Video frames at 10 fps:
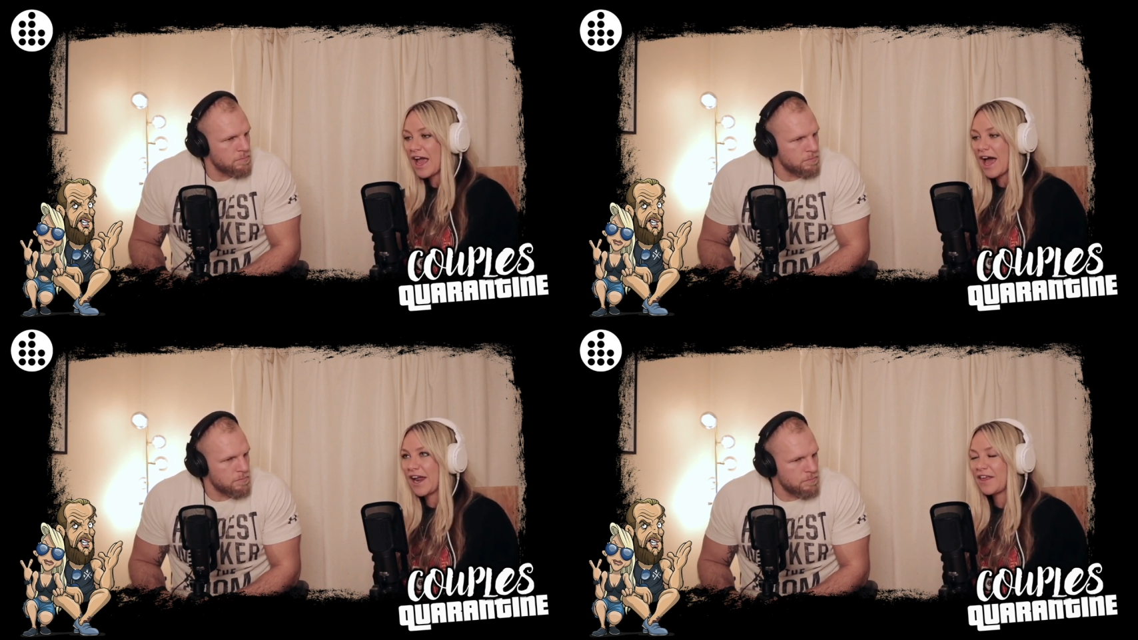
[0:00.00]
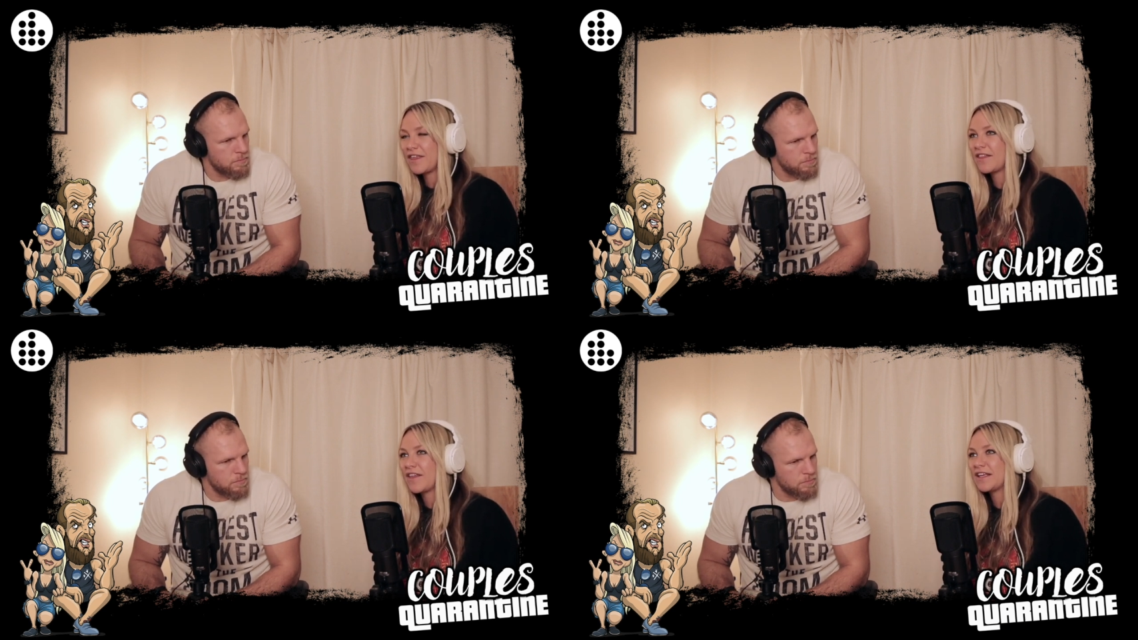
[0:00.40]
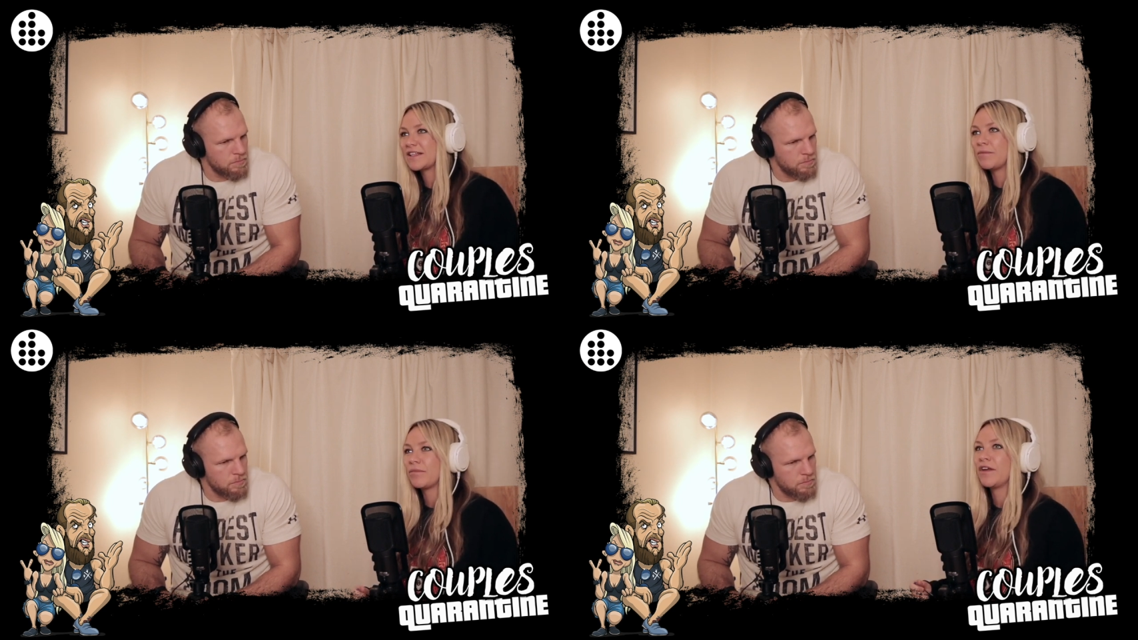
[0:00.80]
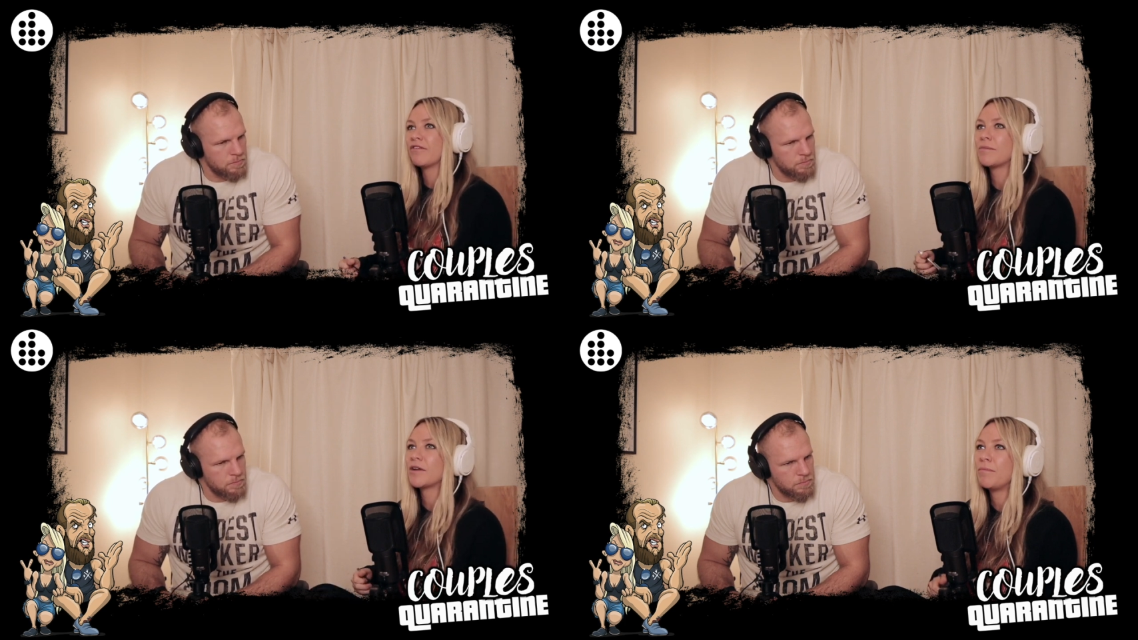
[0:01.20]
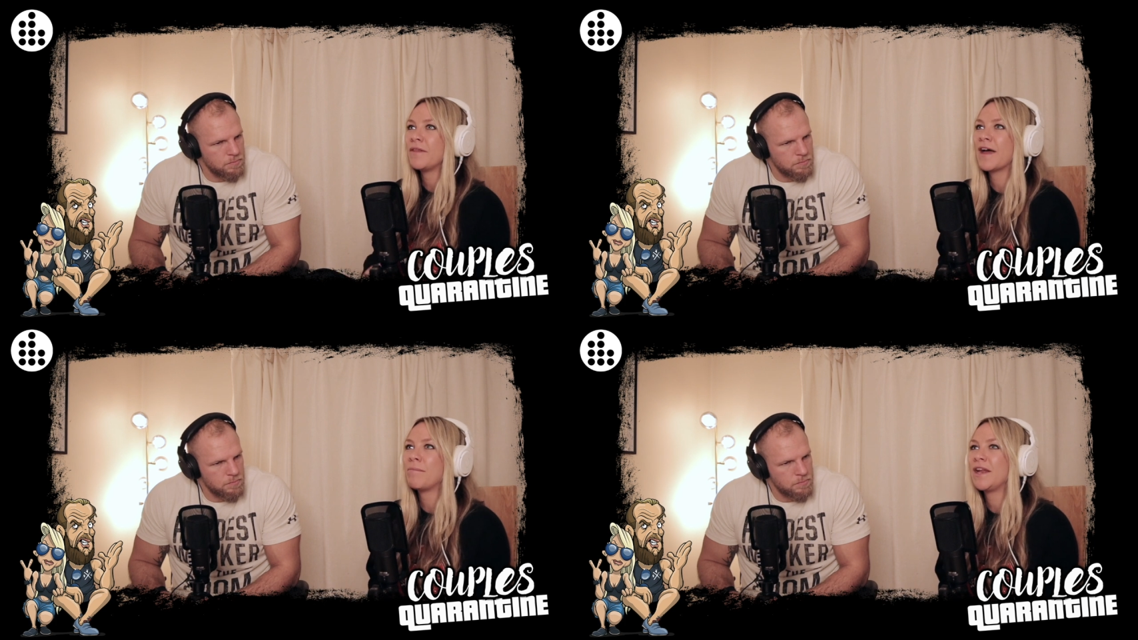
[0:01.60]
Speaker 1: And I think there's something wrapped up in that.